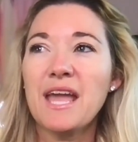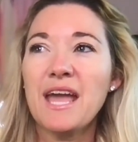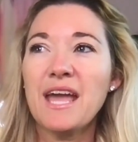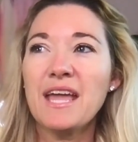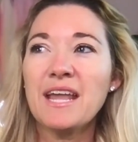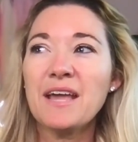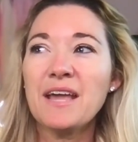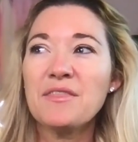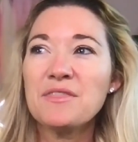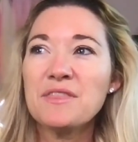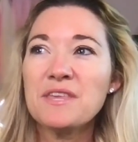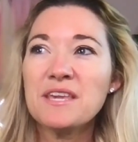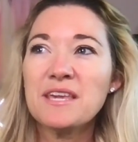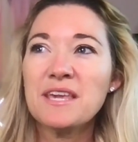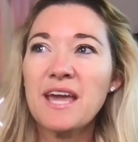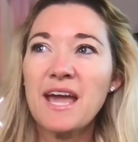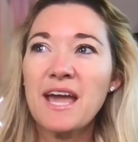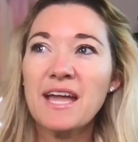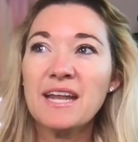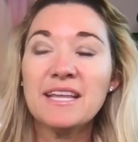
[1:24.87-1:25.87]

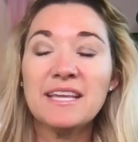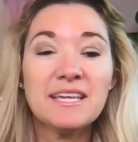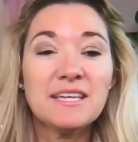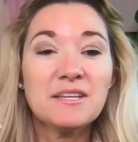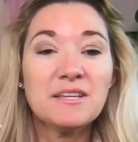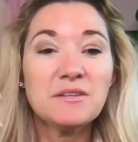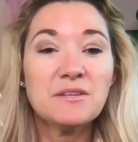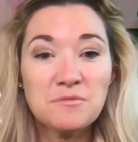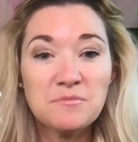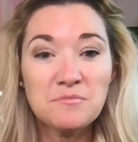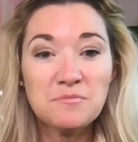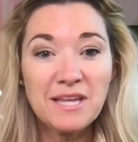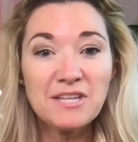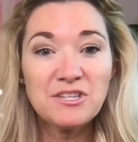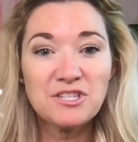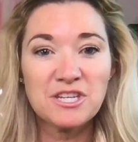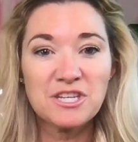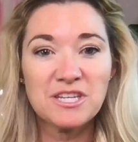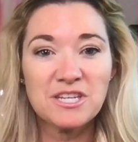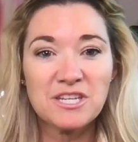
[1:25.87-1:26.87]
he had
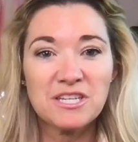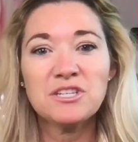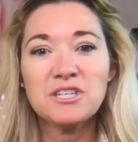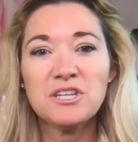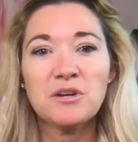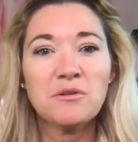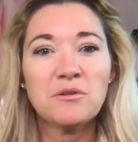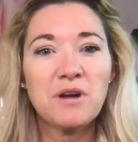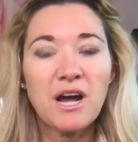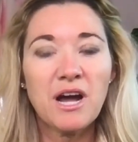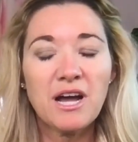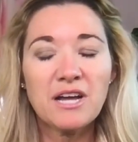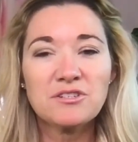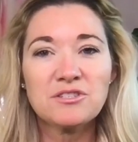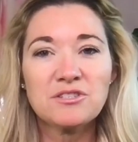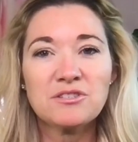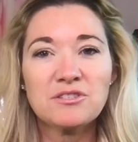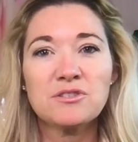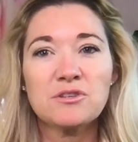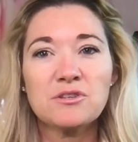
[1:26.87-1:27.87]
mentioned,
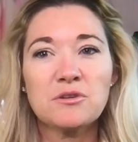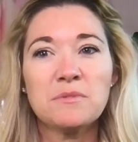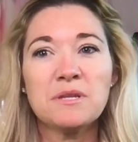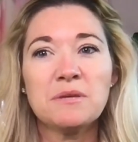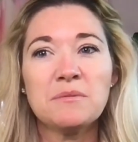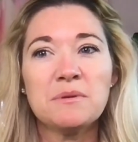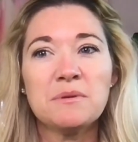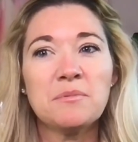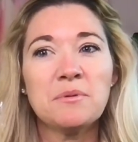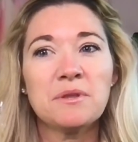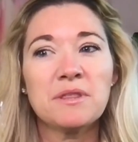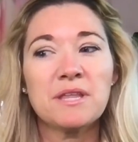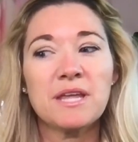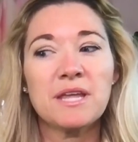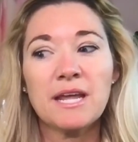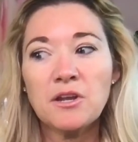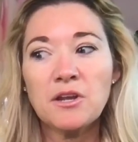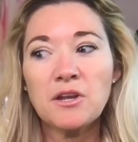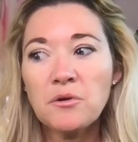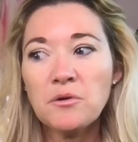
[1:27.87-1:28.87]
gosh, there's so many people
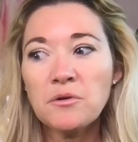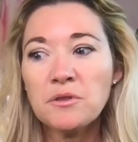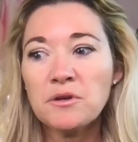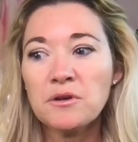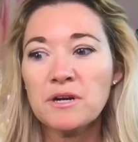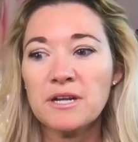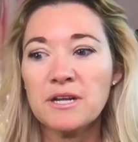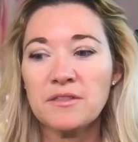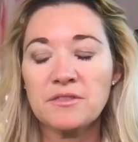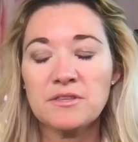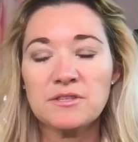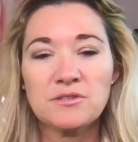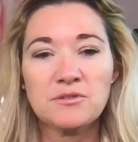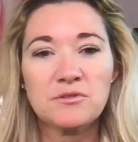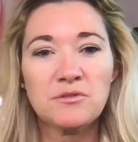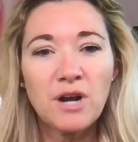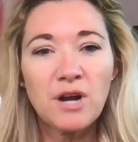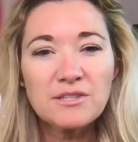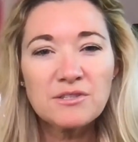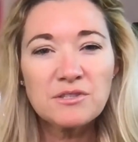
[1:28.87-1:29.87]
that I know that are at
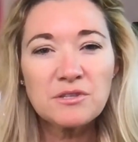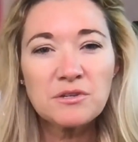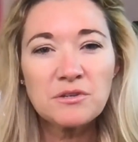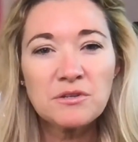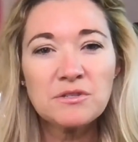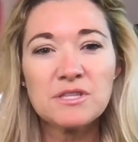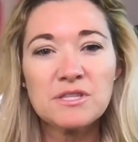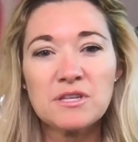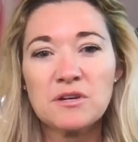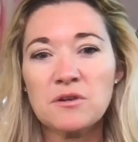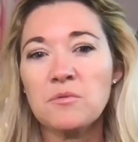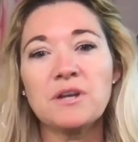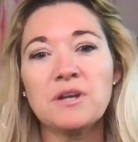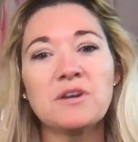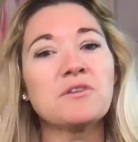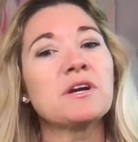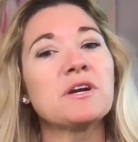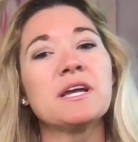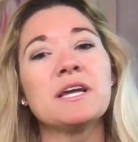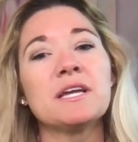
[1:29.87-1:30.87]
this crossroads that are
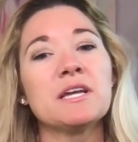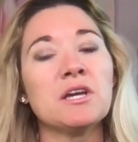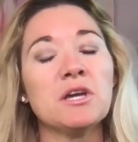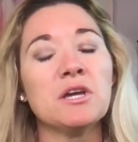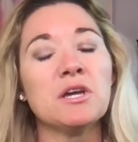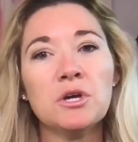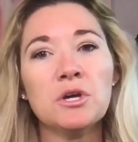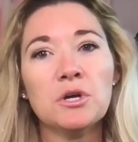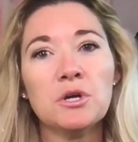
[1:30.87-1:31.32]
wondering